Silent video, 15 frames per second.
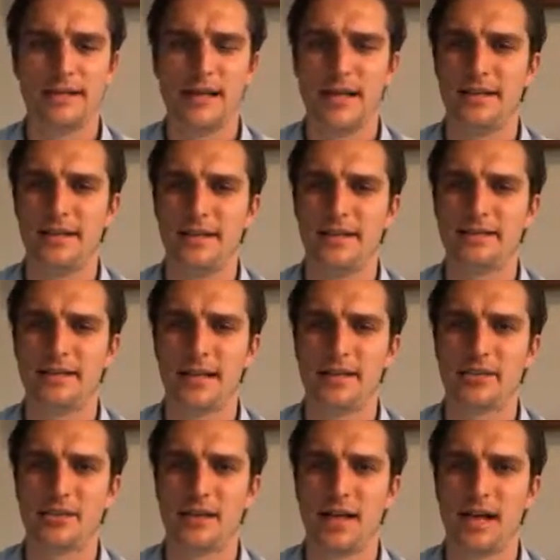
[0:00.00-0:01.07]
a
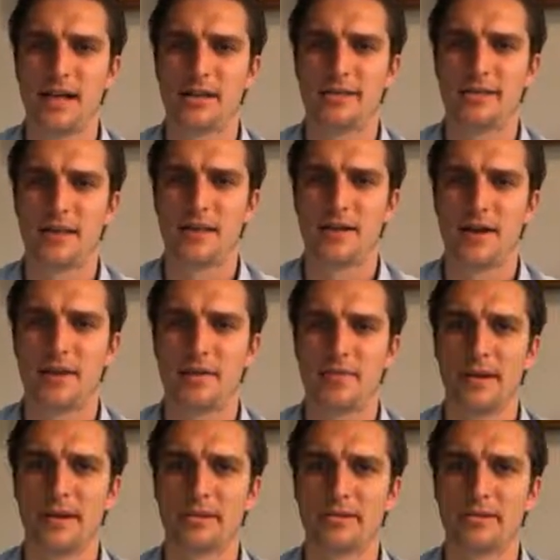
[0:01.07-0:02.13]
decentralized,
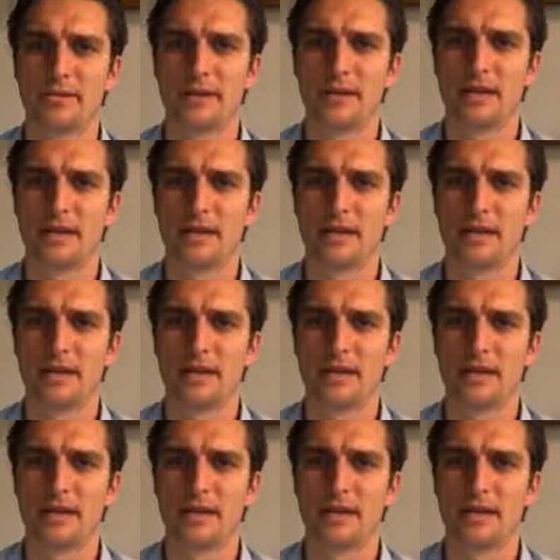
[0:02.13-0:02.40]
anonymous